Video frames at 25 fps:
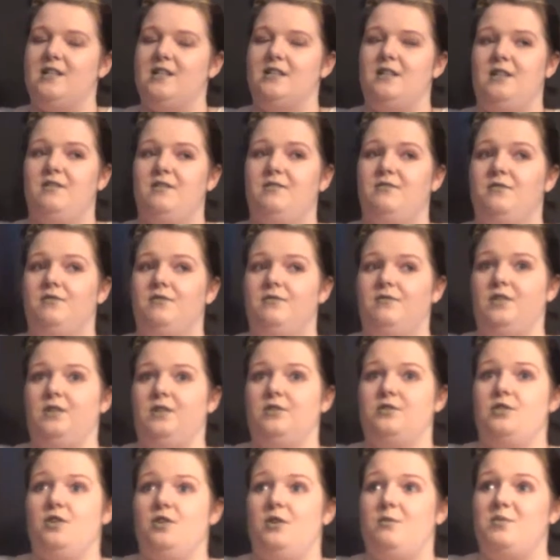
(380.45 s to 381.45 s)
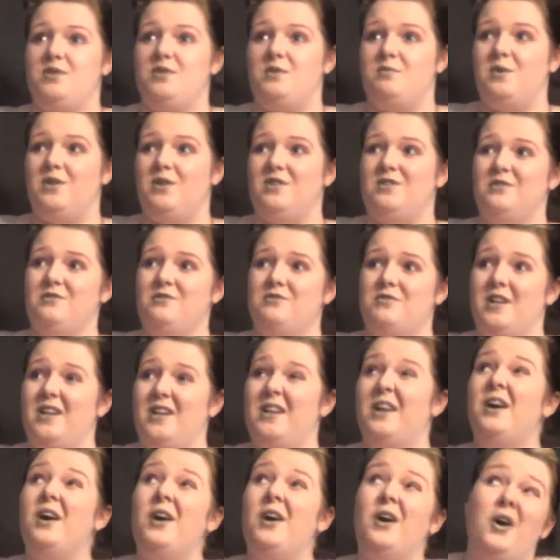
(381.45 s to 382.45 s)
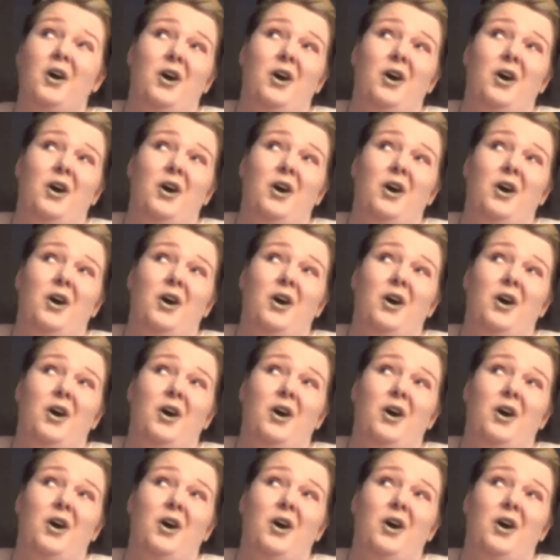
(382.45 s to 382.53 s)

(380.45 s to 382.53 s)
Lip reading: if your job is a personal trainer.